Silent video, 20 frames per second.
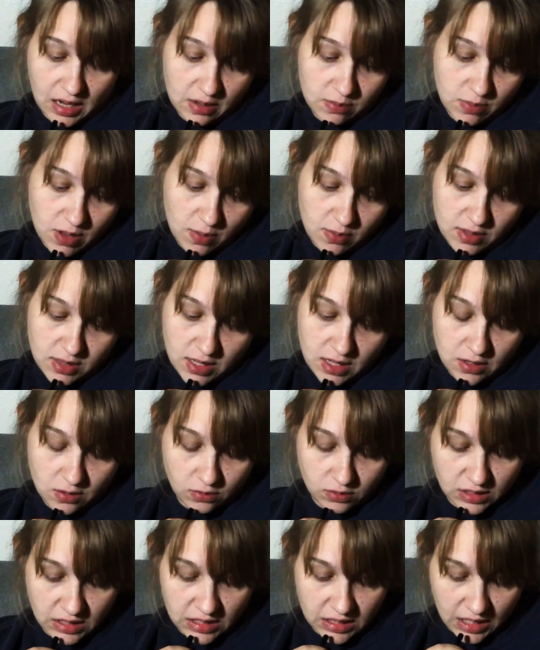maybe they don't
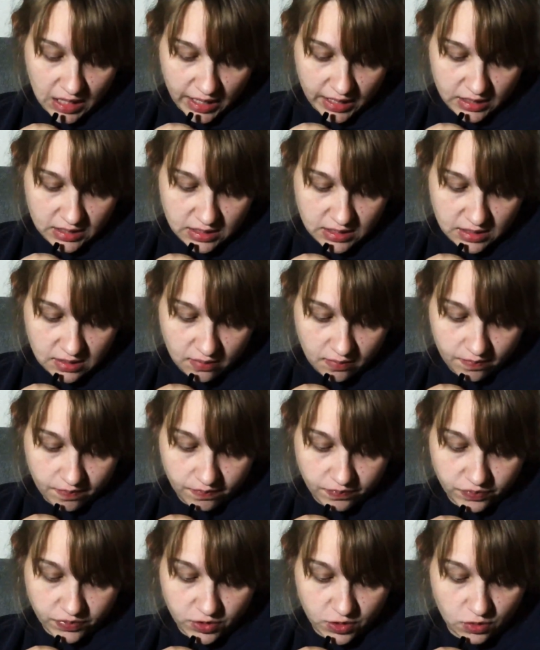need lights."
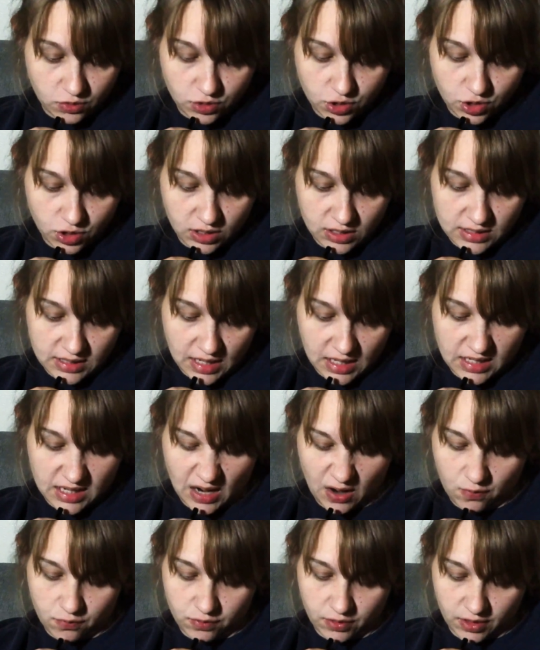Doon shook his head
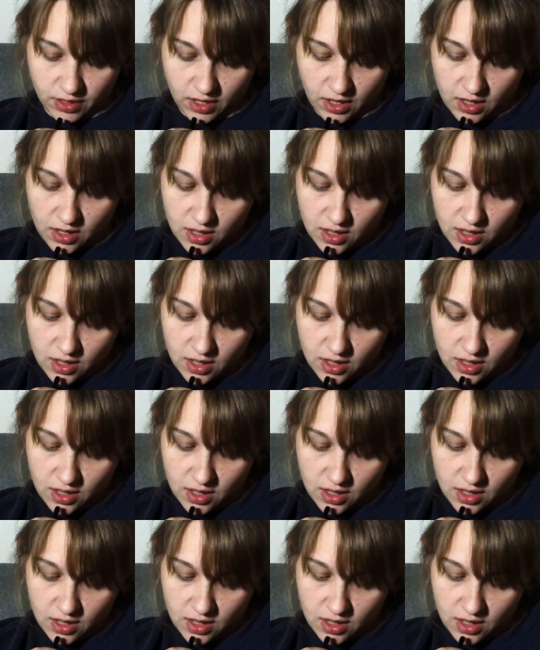doubtfully.